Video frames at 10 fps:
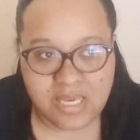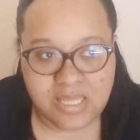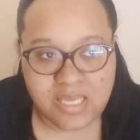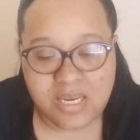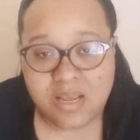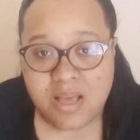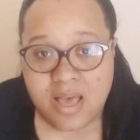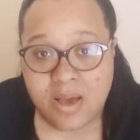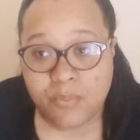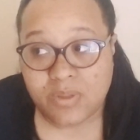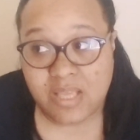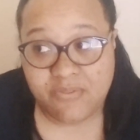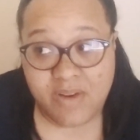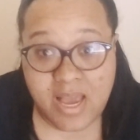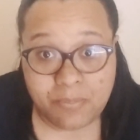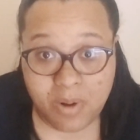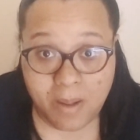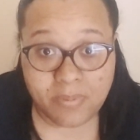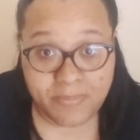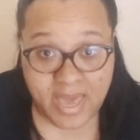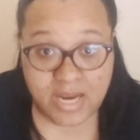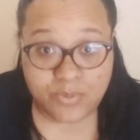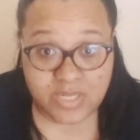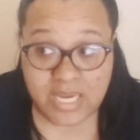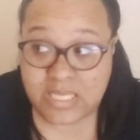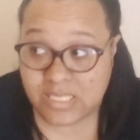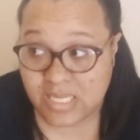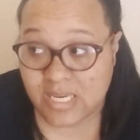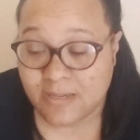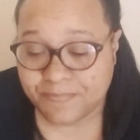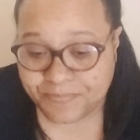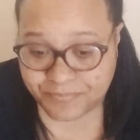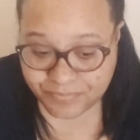And then what they find problematic, which I could see it,